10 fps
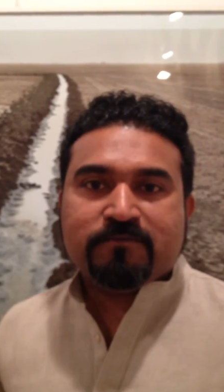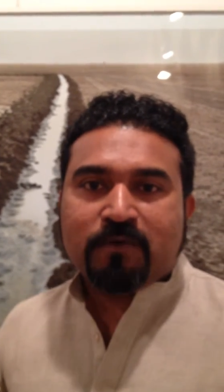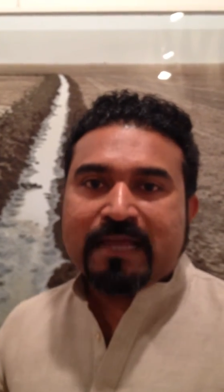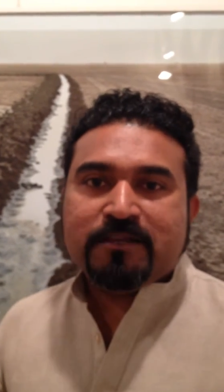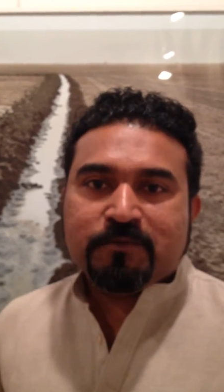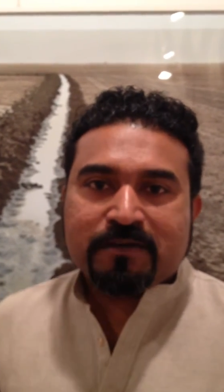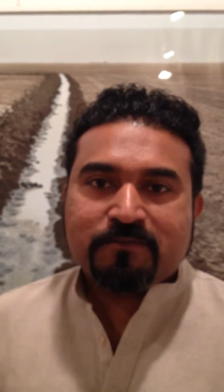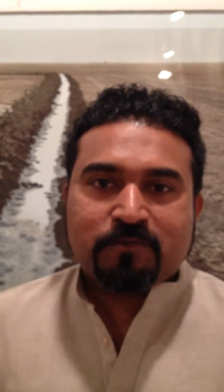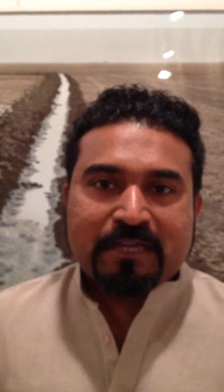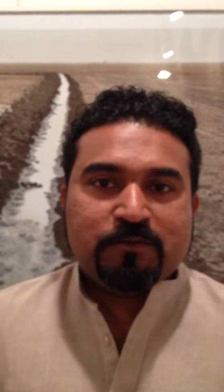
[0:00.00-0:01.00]
while you
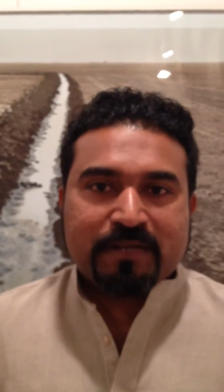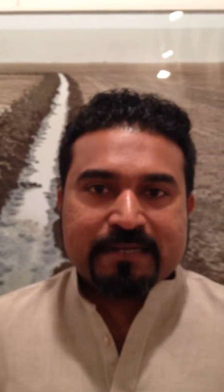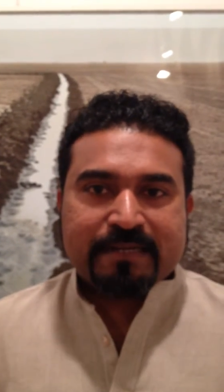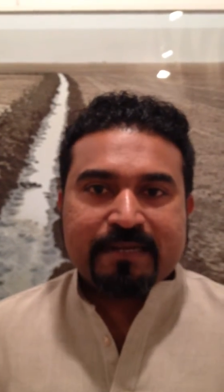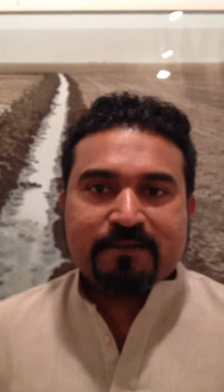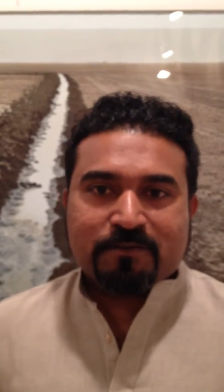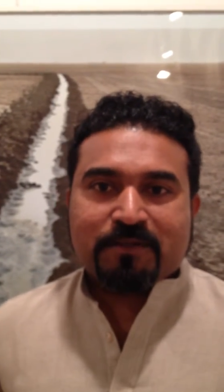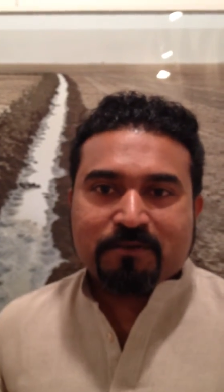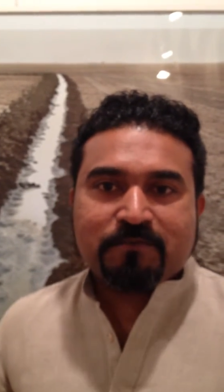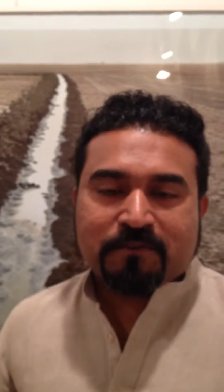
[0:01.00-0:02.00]
were a kid, or
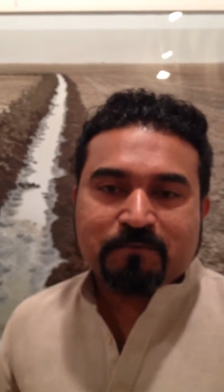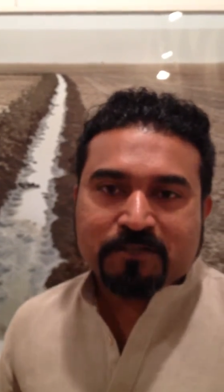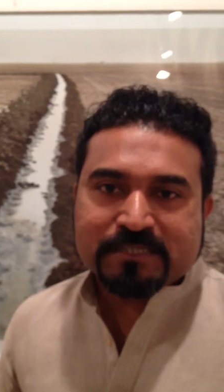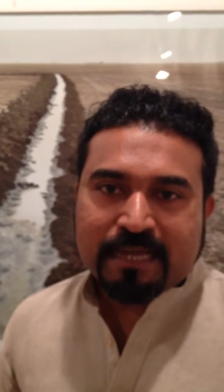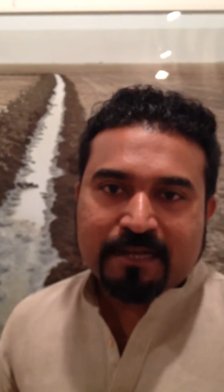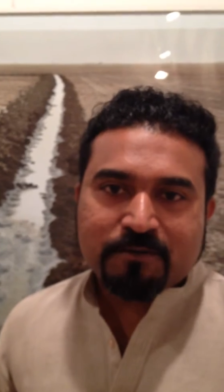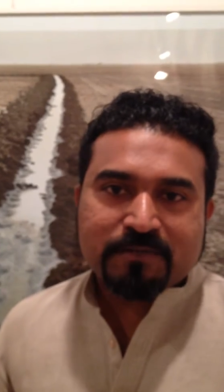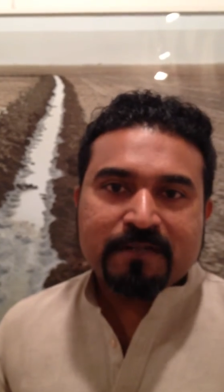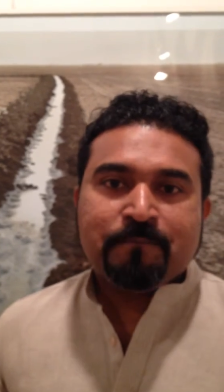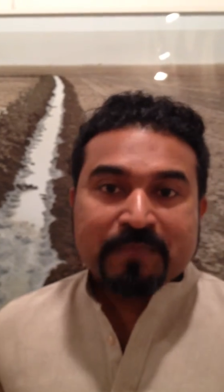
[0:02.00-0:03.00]
from your
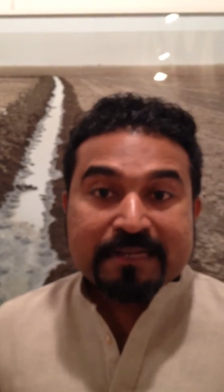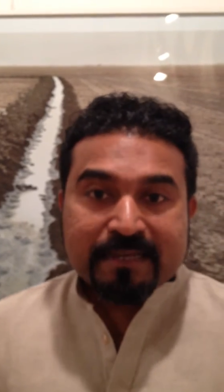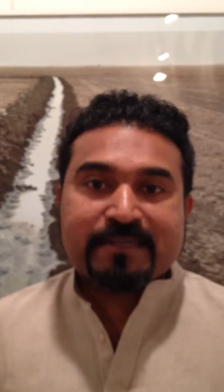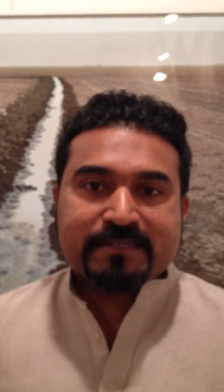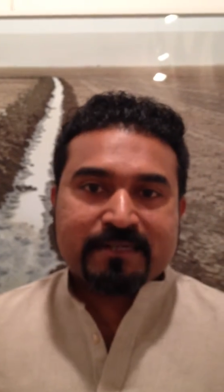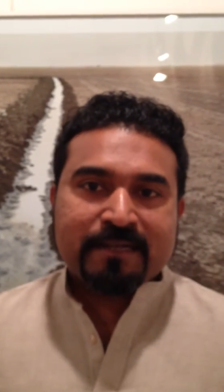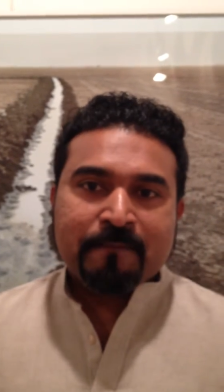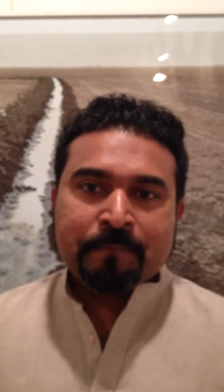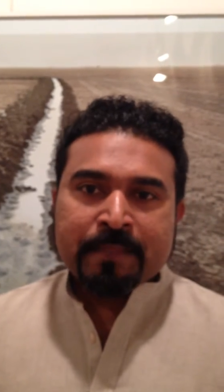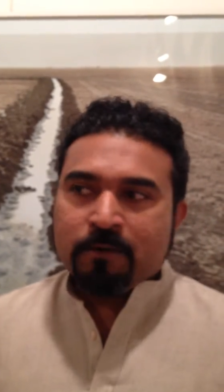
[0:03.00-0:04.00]
childhood, inherited,
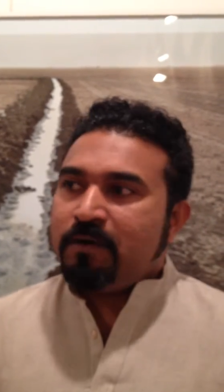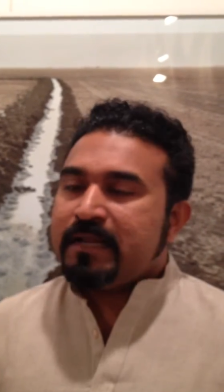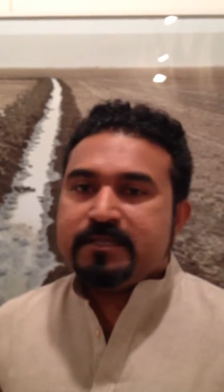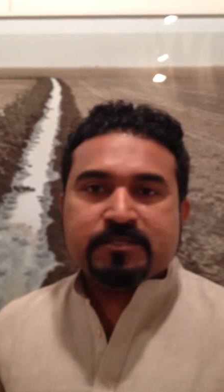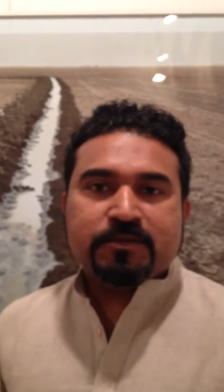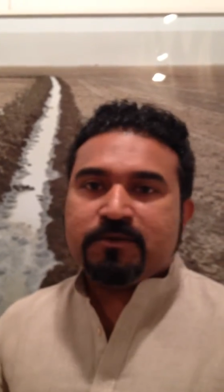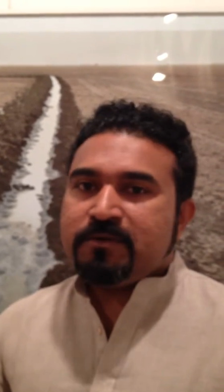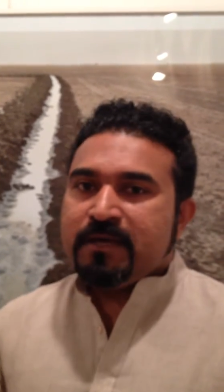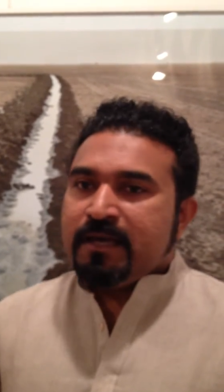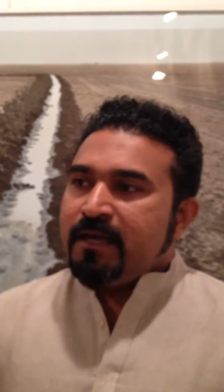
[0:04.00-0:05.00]
or else
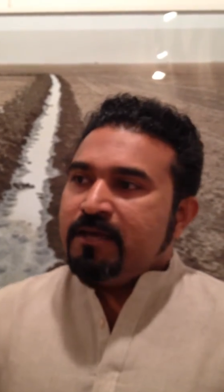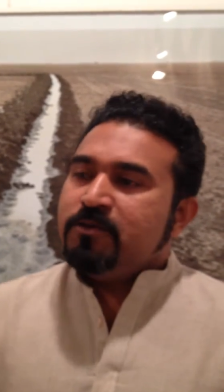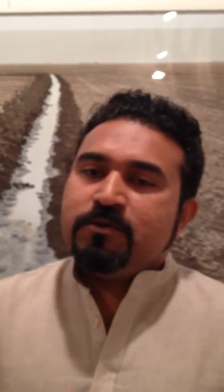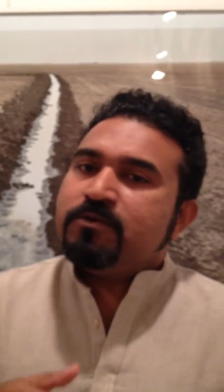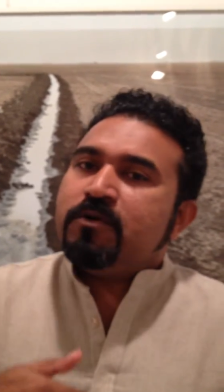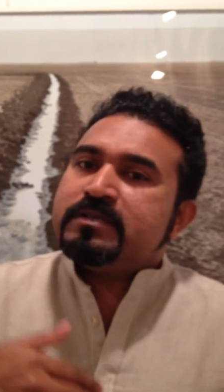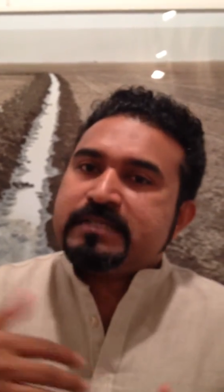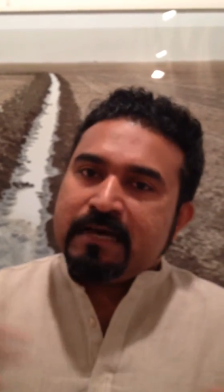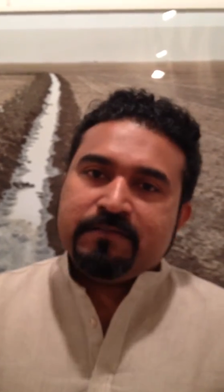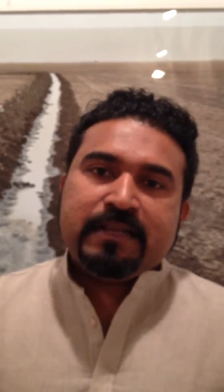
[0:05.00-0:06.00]
you go
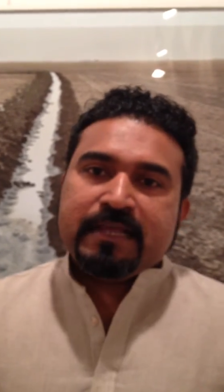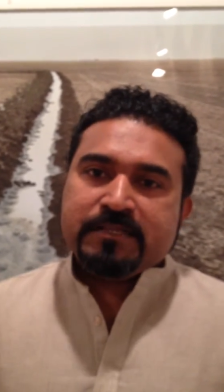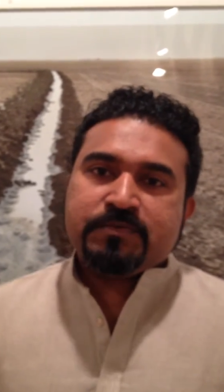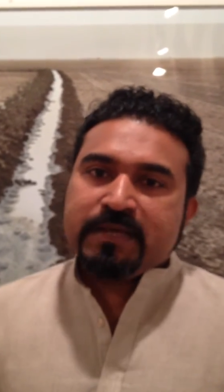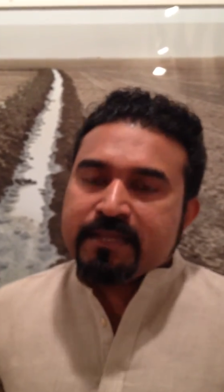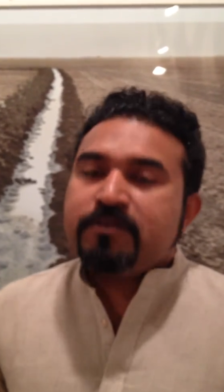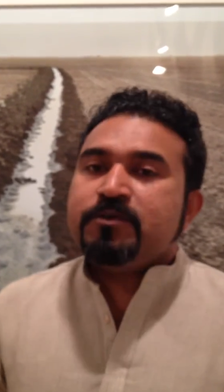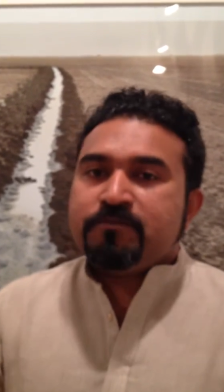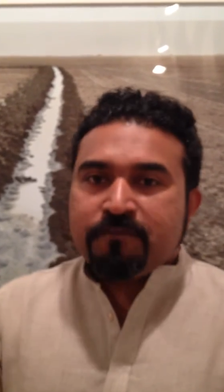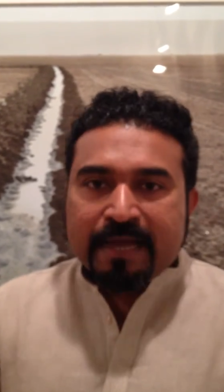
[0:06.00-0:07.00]
travel elsewhere and
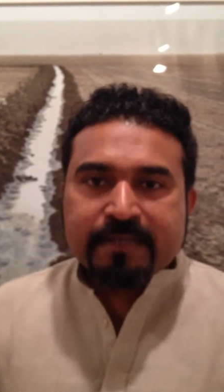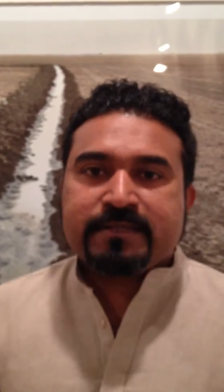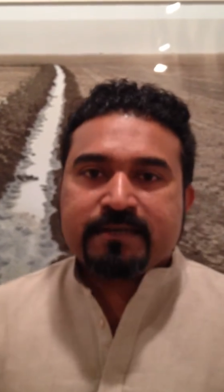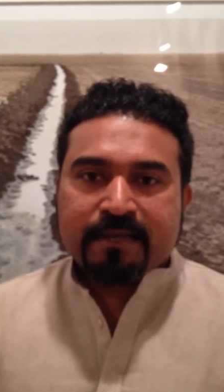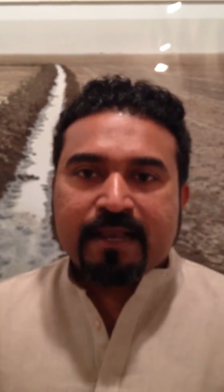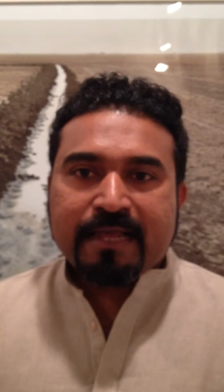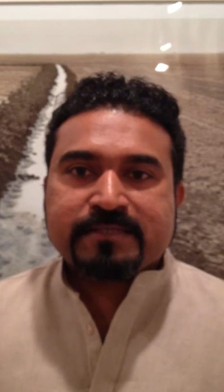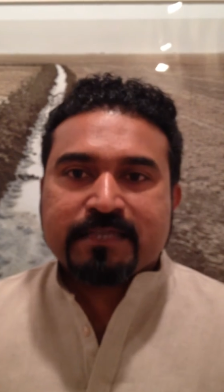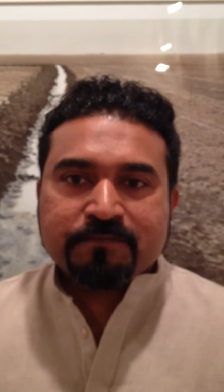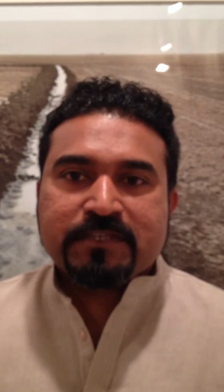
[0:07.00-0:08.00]
you find a
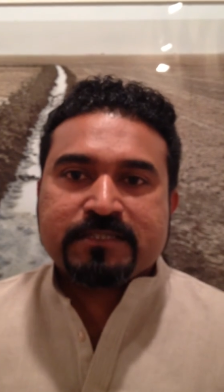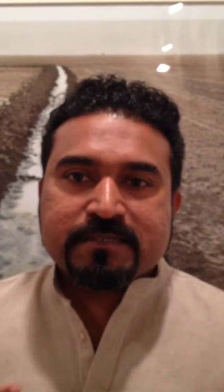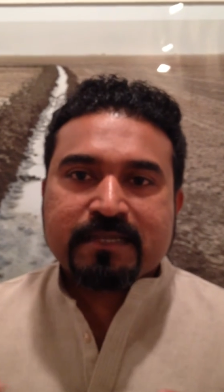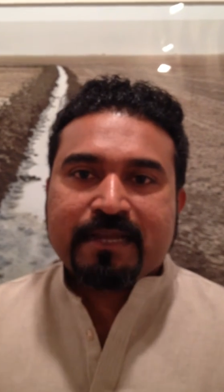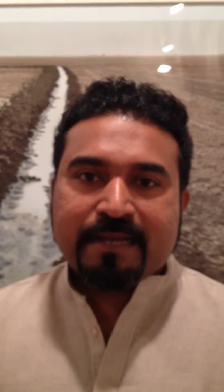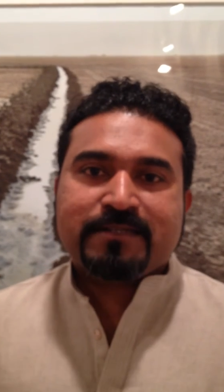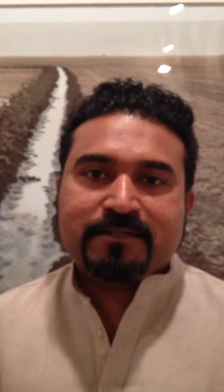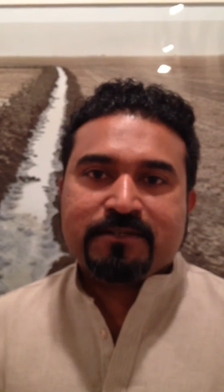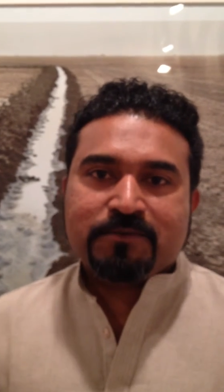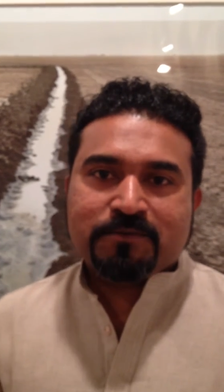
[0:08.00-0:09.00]
landscape which is connected
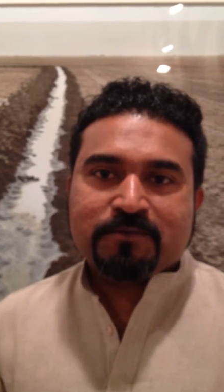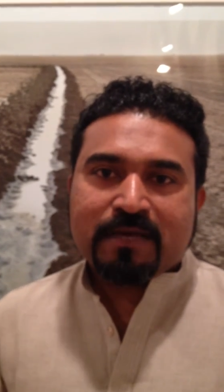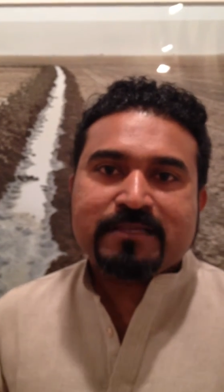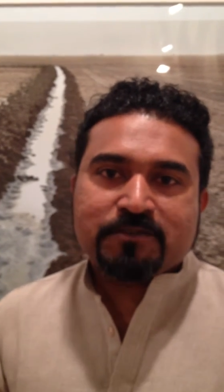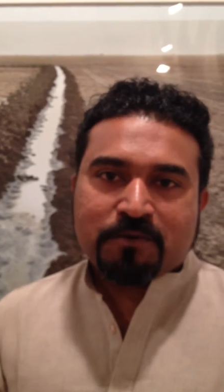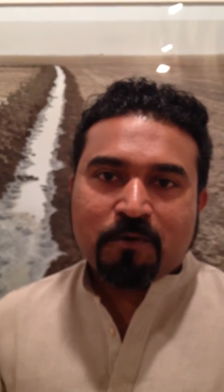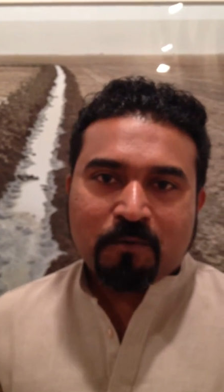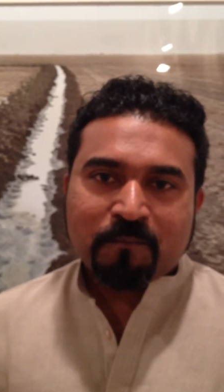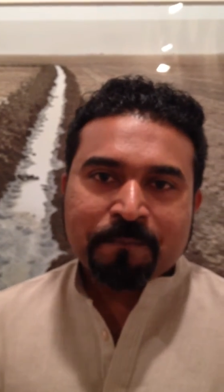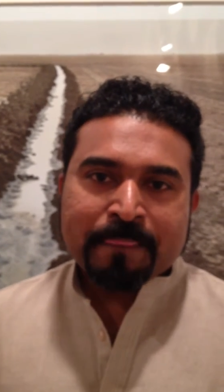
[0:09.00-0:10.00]
to you as your home.